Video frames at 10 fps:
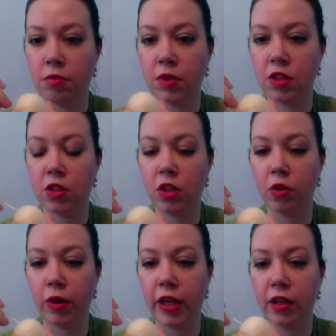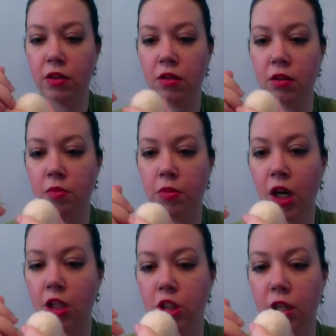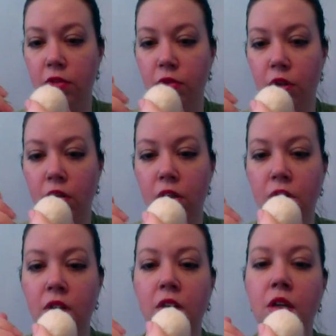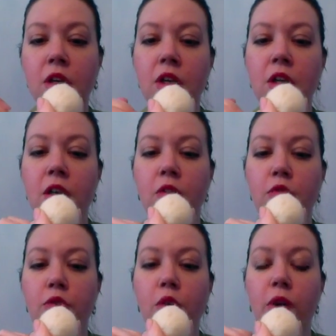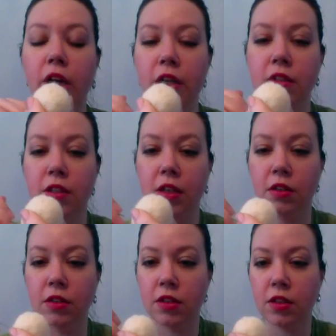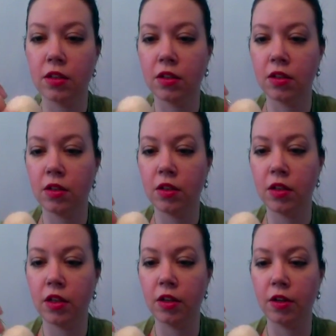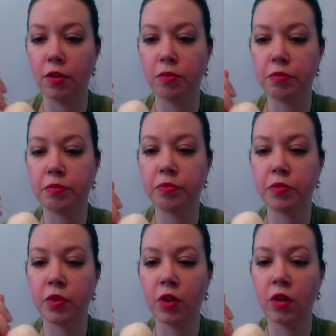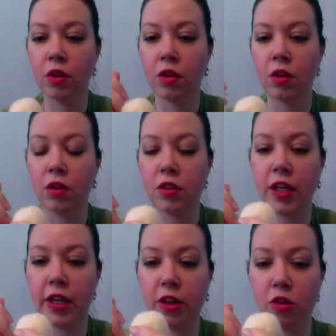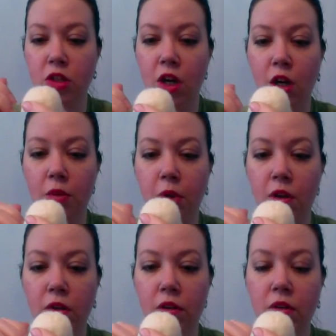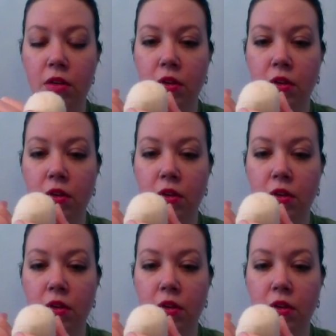This is a great project for focus and, you know, taking your time on.